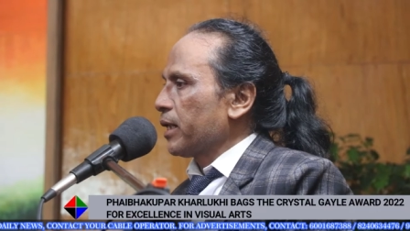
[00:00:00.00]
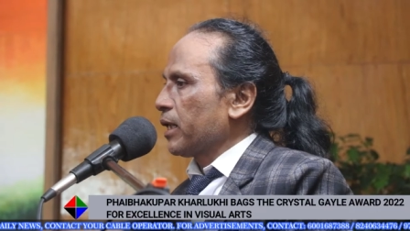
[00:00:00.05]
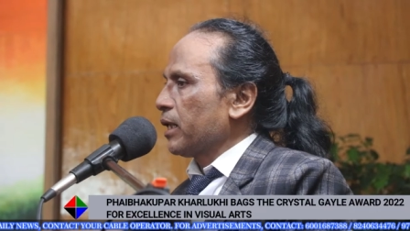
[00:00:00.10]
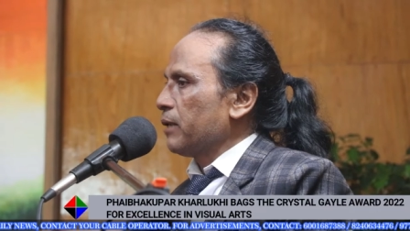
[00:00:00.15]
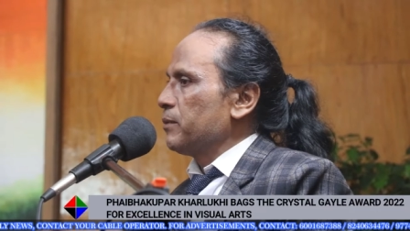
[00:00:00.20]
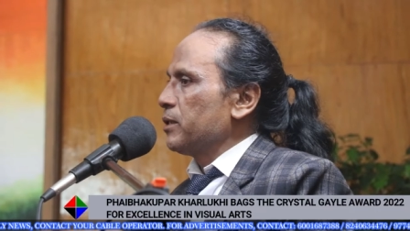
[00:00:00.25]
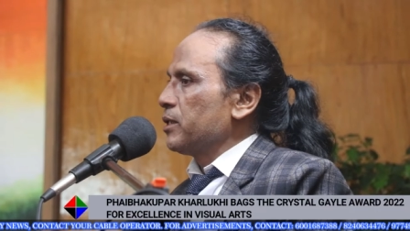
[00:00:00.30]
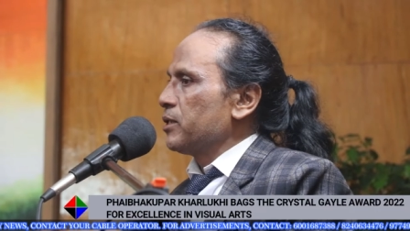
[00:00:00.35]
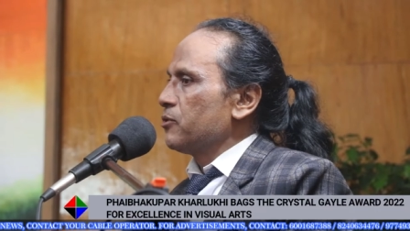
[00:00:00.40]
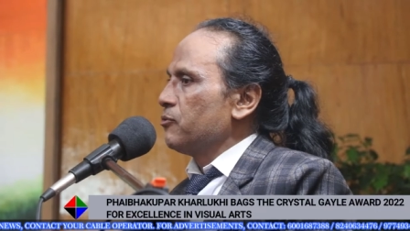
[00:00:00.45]

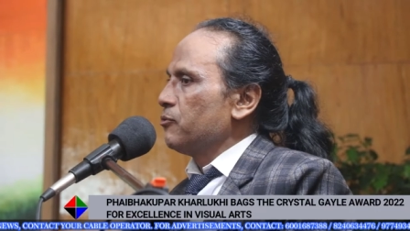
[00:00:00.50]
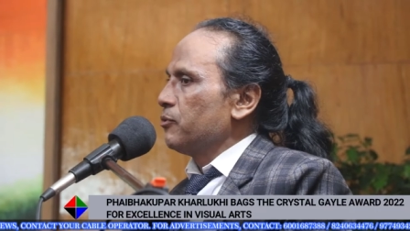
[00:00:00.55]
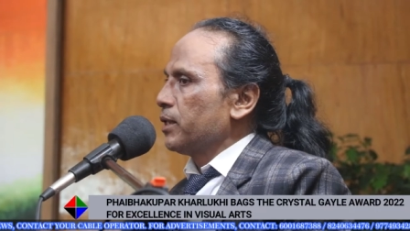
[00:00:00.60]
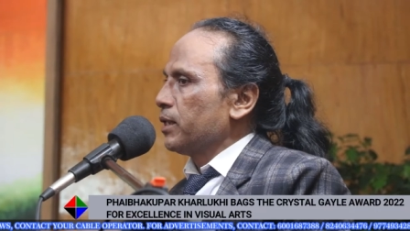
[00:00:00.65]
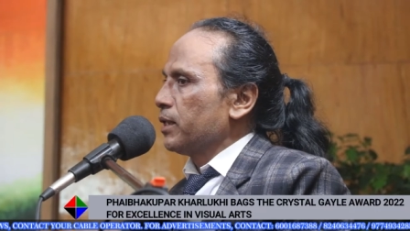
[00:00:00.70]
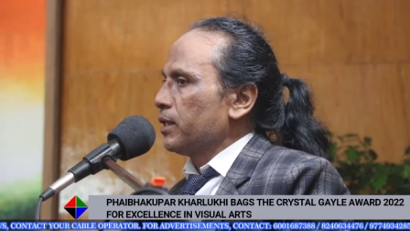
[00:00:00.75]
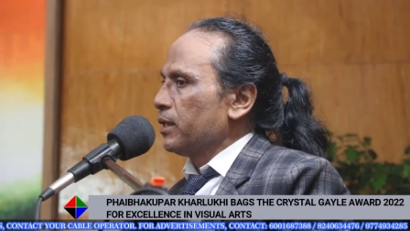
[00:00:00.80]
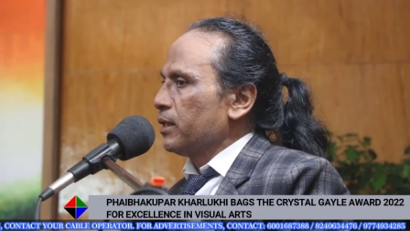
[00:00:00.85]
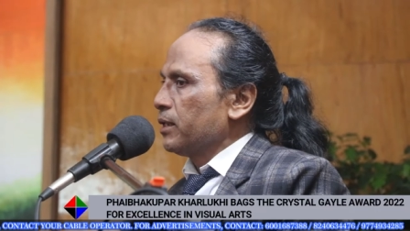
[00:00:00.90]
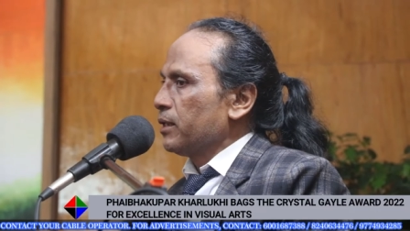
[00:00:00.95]
Academy is
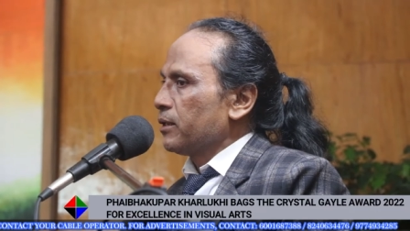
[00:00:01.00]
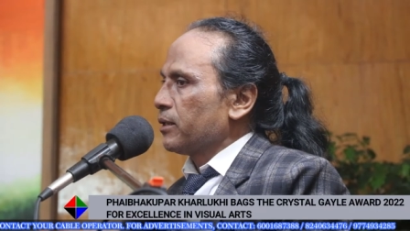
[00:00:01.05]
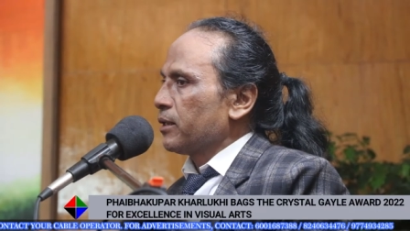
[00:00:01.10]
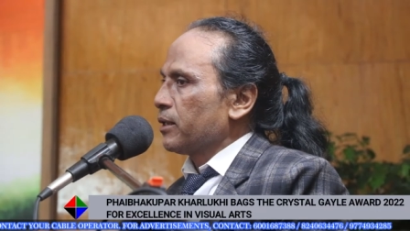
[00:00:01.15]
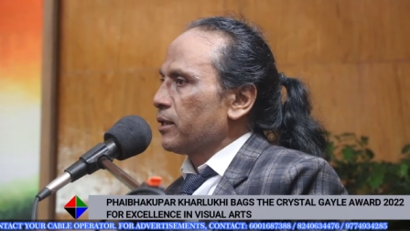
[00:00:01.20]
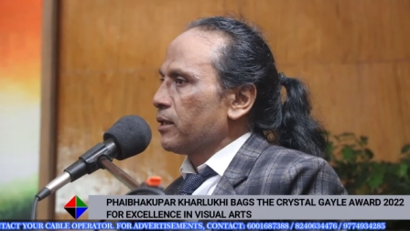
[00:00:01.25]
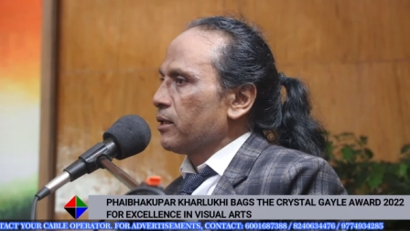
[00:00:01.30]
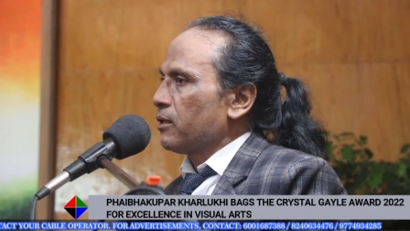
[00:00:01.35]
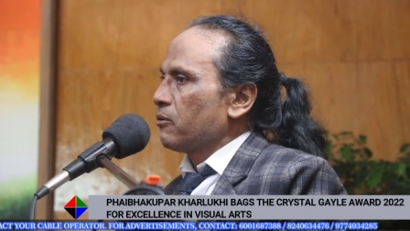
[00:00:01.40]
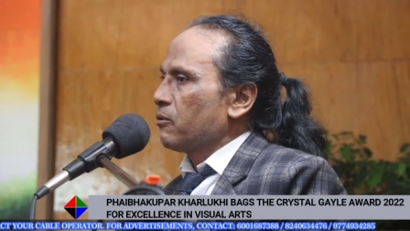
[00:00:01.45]
doing
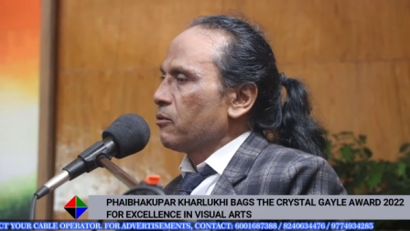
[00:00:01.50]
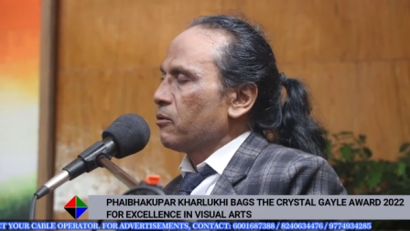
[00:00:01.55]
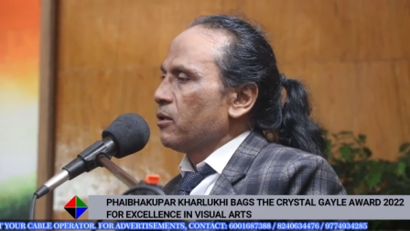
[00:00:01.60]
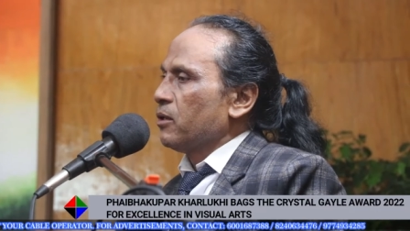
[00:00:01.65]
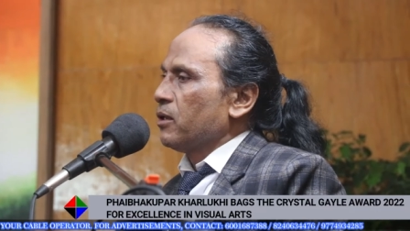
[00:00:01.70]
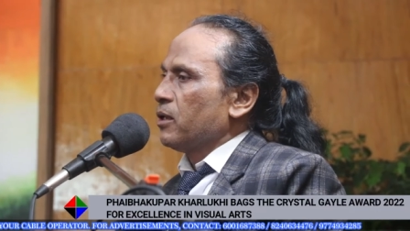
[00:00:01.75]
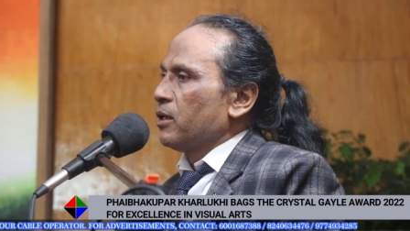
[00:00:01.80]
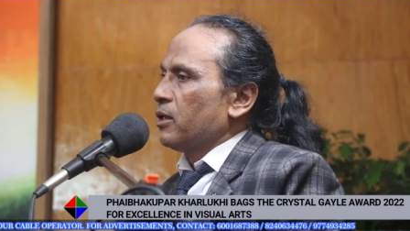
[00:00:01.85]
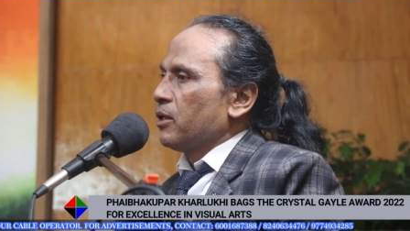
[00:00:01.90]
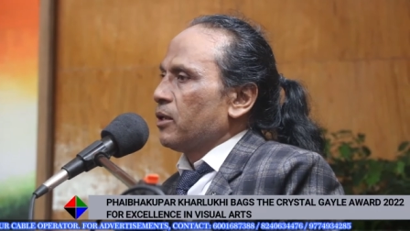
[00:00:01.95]
right now,
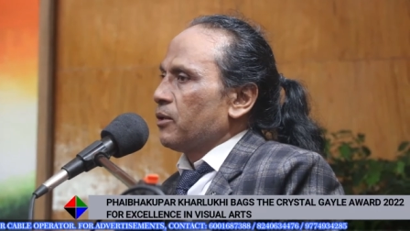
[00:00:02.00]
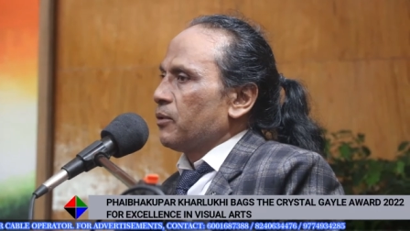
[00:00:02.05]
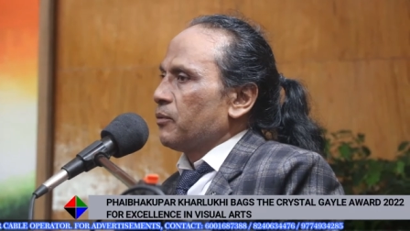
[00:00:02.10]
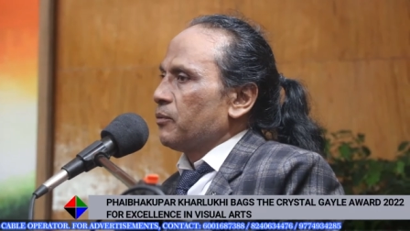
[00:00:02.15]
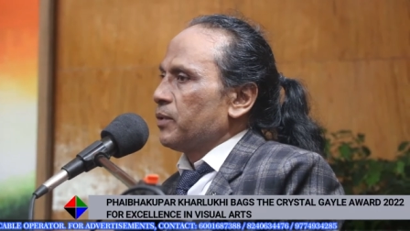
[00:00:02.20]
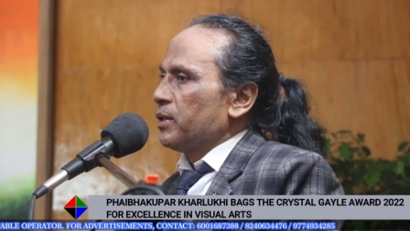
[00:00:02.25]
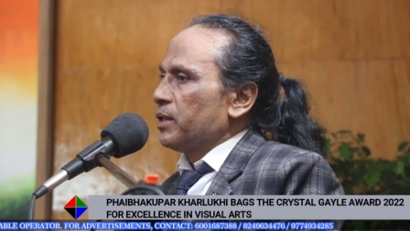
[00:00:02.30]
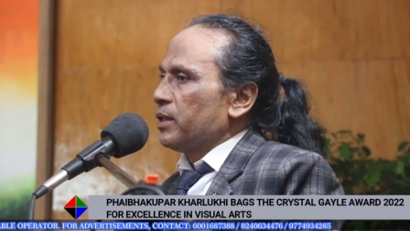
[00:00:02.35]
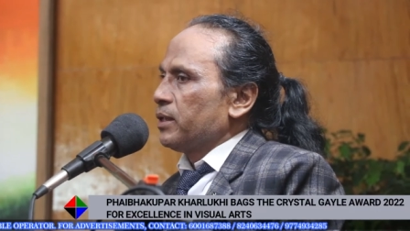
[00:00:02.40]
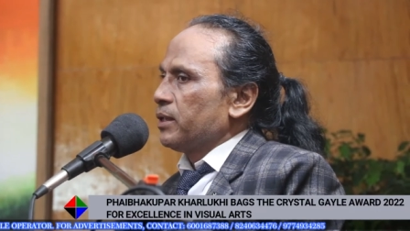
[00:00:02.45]

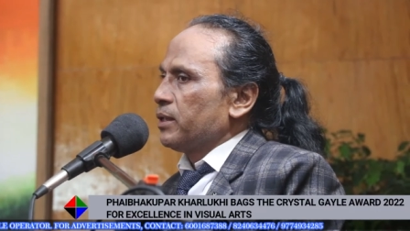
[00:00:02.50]
we